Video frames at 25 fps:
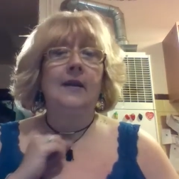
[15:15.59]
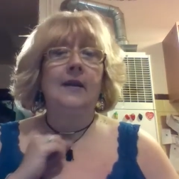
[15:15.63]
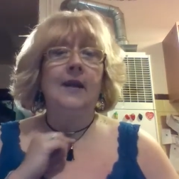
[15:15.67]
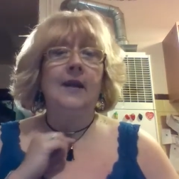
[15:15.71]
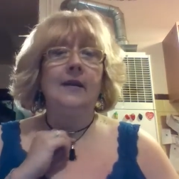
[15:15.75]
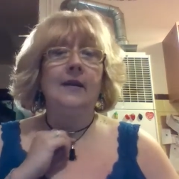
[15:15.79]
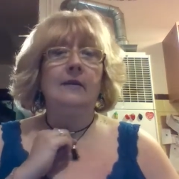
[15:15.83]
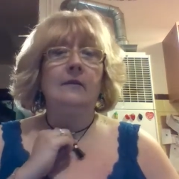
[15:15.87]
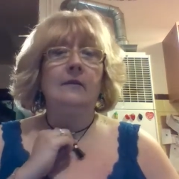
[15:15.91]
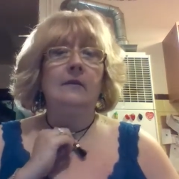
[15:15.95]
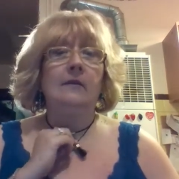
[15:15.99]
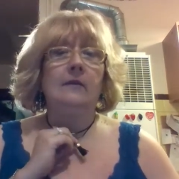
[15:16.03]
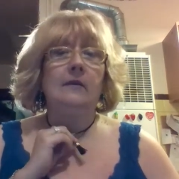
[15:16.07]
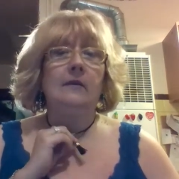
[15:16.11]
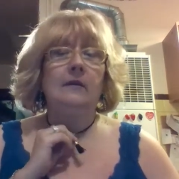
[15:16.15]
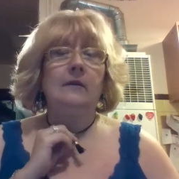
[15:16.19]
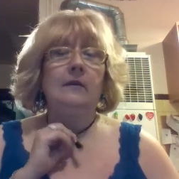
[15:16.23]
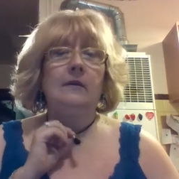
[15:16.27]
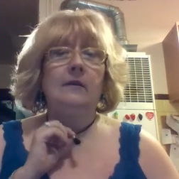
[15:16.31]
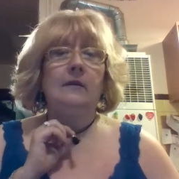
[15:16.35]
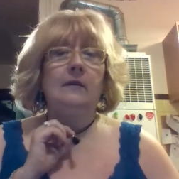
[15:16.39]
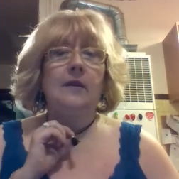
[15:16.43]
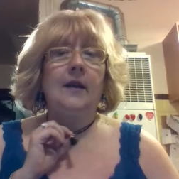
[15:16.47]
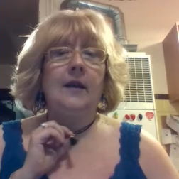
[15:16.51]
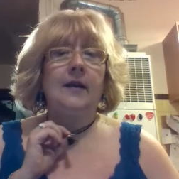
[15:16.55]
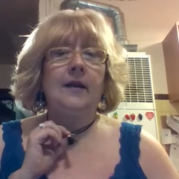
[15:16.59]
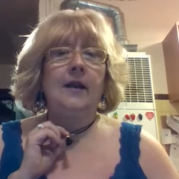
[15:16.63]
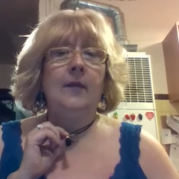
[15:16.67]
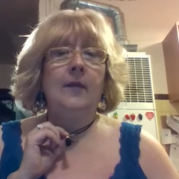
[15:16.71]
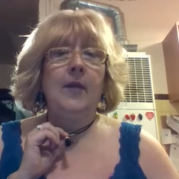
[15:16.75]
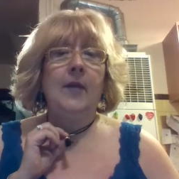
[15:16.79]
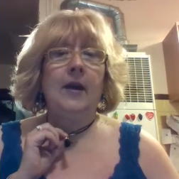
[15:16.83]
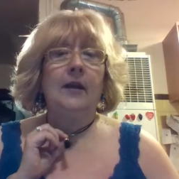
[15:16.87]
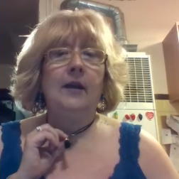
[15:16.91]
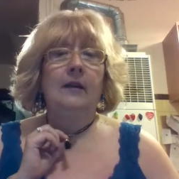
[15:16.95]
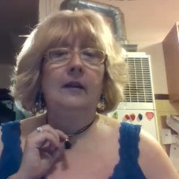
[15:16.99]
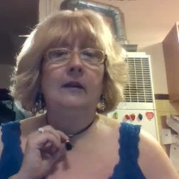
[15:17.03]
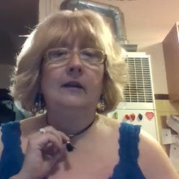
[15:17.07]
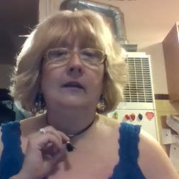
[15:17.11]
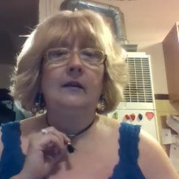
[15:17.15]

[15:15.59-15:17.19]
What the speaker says: got on eBay.